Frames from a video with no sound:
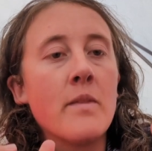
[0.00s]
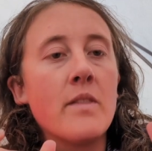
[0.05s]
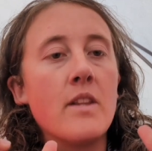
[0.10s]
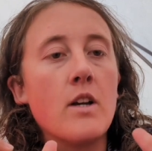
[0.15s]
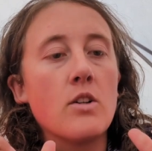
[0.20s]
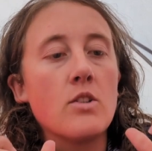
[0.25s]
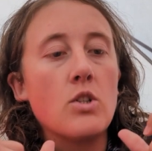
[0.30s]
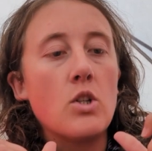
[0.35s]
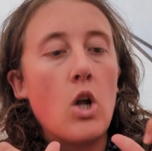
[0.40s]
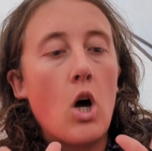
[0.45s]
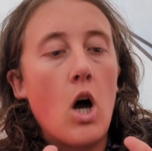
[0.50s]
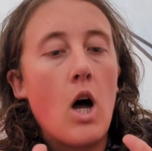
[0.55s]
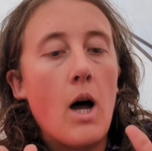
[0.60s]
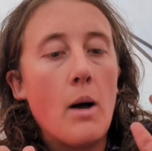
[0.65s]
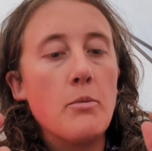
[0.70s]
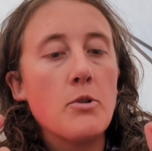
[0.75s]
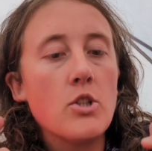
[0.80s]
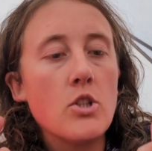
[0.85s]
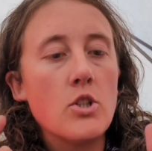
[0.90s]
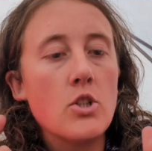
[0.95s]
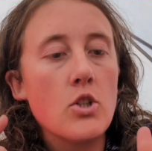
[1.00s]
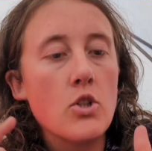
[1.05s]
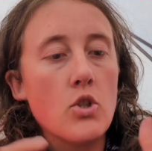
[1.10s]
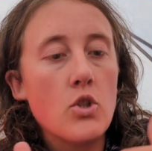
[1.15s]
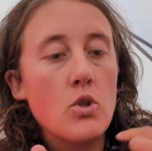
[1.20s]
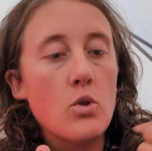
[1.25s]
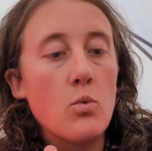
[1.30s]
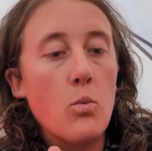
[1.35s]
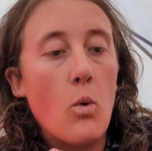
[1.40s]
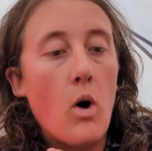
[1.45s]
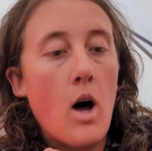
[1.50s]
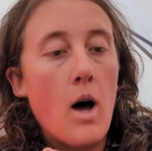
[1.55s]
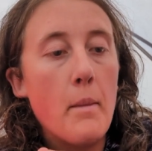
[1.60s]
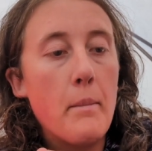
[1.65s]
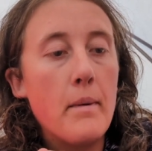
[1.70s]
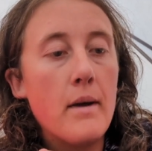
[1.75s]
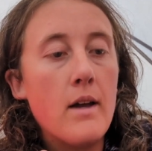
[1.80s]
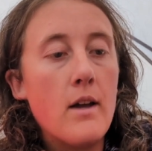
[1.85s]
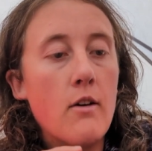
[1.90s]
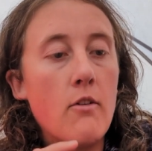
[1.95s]
There's an option to
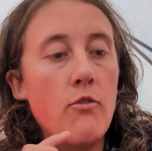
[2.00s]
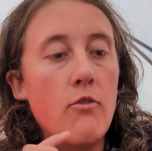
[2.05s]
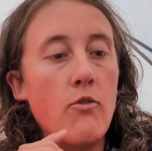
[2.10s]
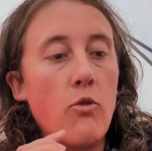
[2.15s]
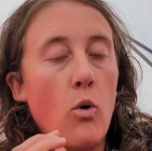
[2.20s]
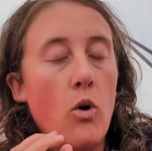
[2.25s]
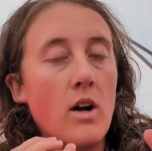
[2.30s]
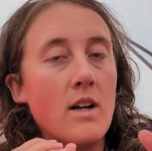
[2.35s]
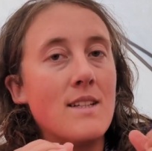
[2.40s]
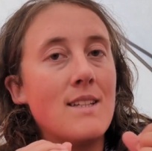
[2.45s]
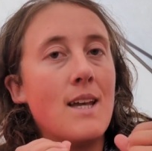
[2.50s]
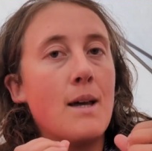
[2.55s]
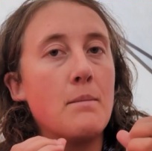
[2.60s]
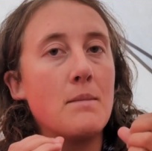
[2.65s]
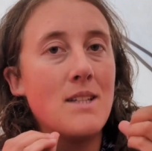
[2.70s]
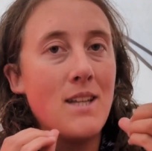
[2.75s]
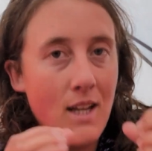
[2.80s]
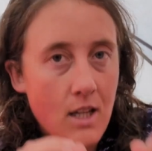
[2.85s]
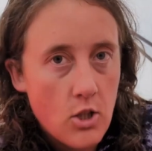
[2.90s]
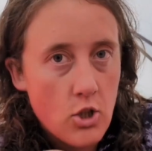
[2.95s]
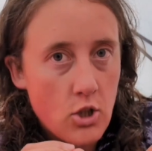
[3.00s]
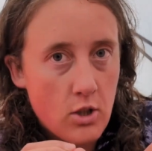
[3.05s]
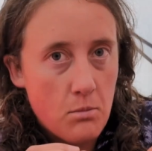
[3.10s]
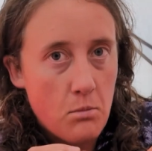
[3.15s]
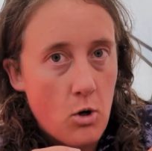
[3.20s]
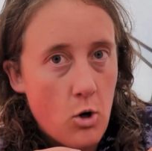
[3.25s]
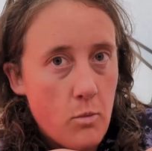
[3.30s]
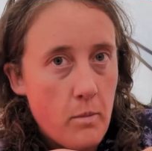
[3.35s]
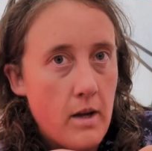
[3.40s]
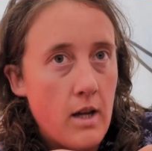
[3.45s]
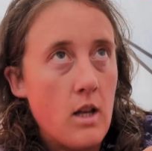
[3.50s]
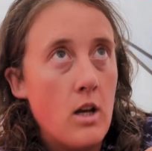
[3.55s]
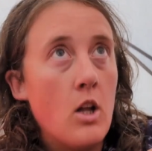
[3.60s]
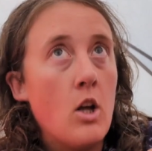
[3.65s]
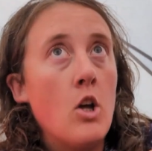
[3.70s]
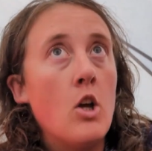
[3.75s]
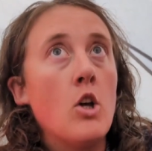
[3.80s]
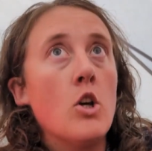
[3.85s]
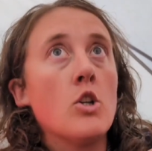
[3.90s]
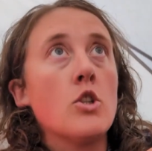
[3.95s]
swap it for a temptation moment.
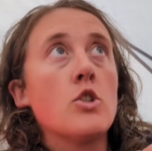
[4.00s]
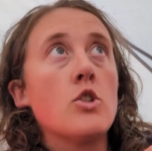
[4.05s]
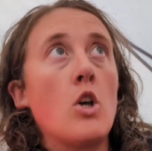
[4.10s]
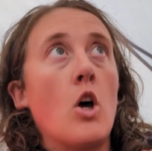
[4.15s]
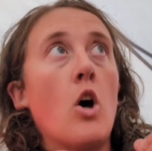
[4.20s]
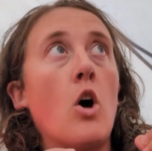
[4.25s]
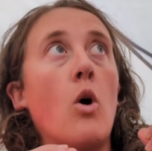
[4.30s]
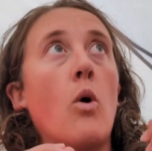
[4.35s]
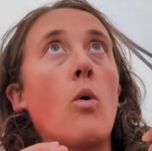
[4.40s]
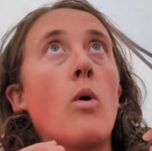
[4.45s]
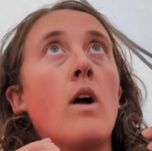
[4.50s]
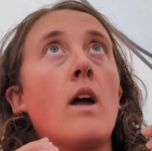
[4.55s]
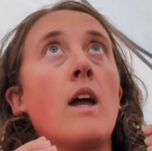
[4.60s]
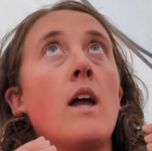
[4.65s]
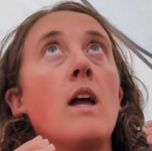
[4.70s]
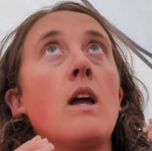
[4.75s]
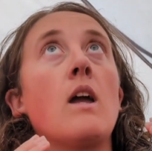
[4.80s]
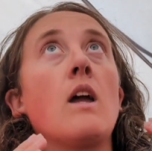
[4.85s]
So